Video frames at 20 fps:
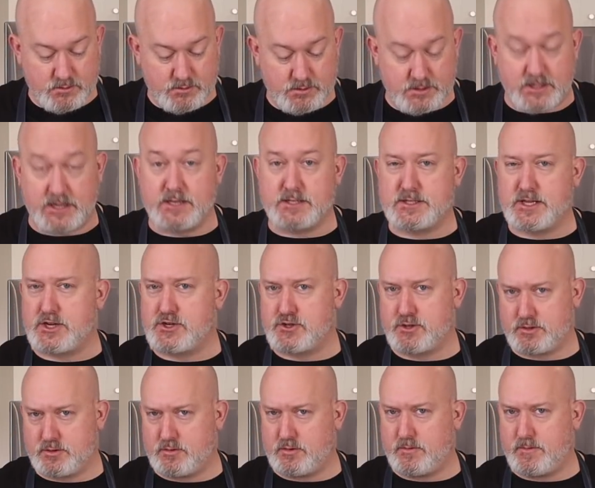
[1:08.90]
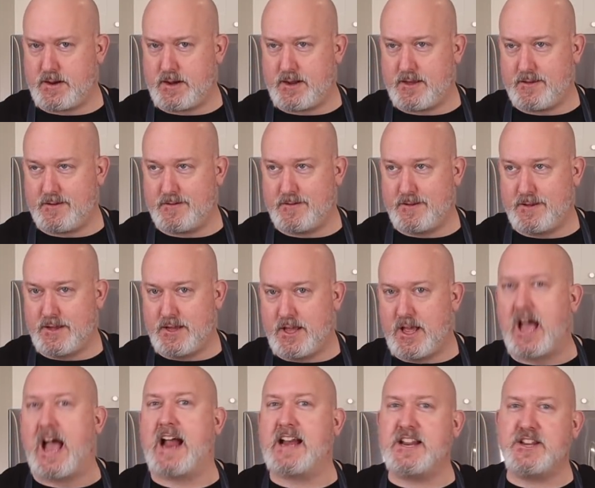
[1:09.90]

Did I say sugar already? I